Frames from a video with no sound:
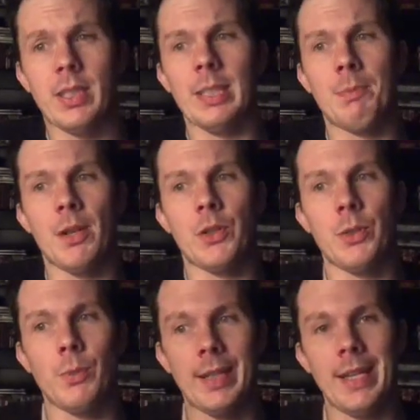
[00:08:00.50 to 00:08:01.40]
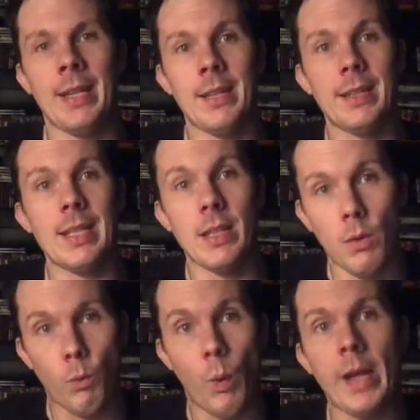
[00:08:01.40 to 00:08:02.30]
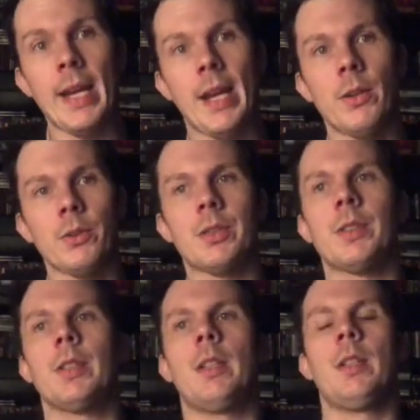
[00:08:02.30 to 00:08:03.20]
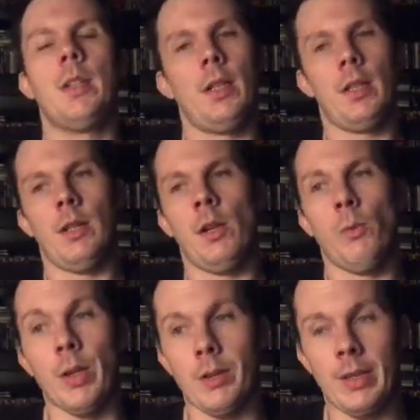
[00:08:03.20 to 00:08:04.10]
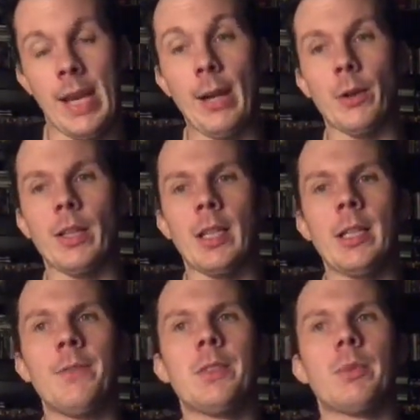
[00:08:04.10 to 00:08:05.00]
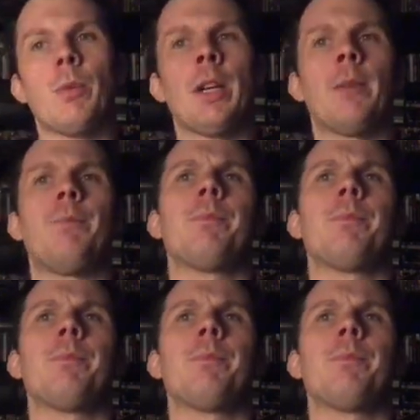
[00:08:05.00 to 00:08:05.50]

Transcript: especially within the White House where Carrie lives, where